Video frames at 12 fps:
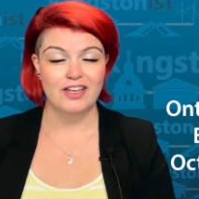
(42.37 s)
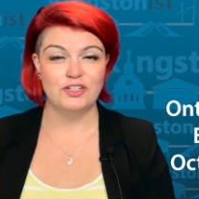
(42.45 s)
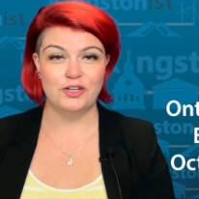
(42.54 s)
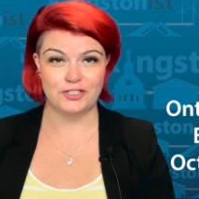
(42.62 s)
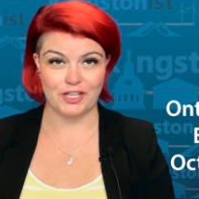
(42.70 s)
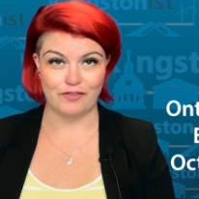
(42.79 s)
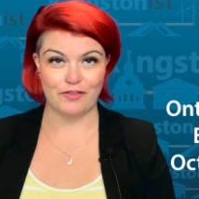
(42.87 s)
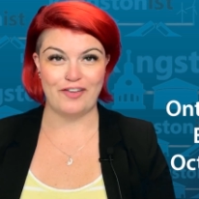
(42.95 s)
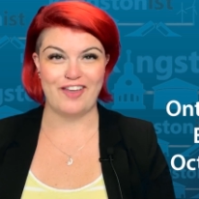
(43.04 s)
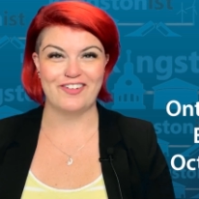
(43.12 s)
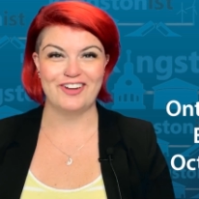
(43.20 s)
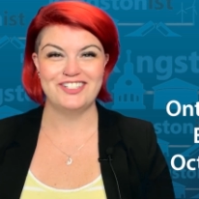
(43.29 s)
Do yourself a
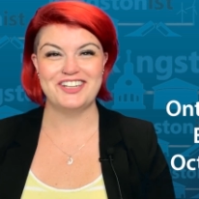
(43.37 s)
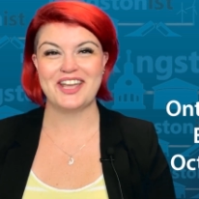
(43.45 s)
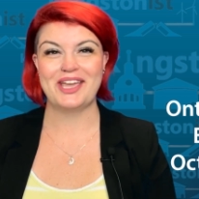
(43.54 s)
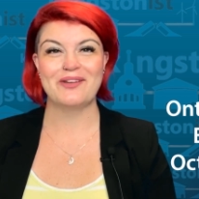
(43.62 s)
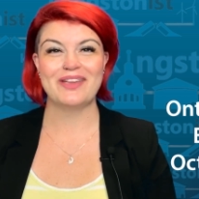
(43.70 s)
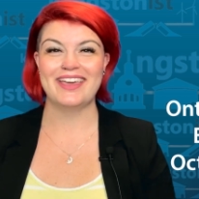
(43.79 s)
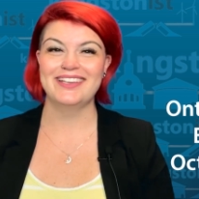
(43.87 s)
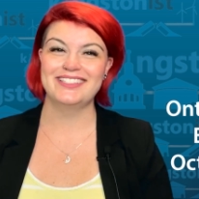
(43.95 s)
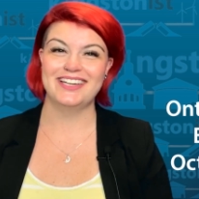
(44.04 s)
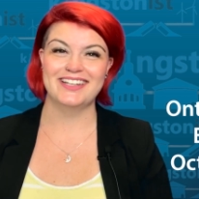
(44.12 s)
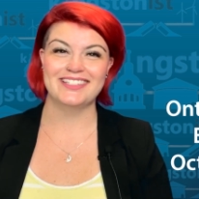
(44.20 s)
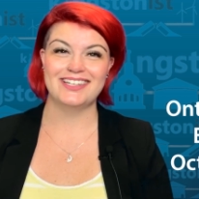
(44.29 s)
favor, check out
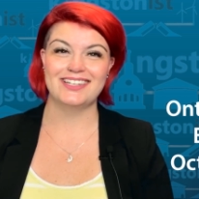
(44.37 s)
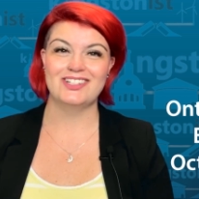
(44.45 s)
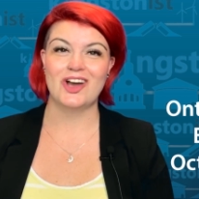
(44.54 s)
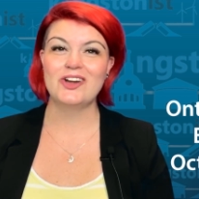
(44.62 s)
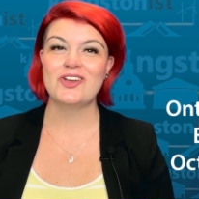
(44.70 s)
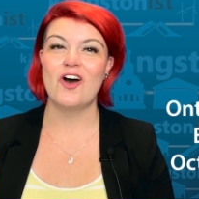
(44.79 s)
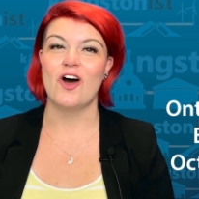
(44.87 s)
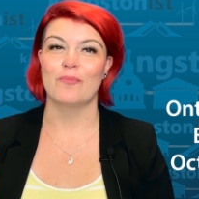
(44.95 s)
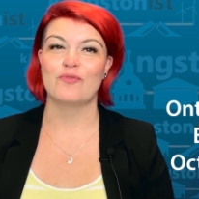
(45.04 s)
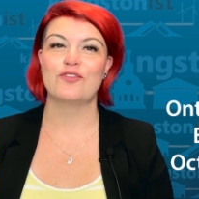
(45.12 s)
kingstonist.com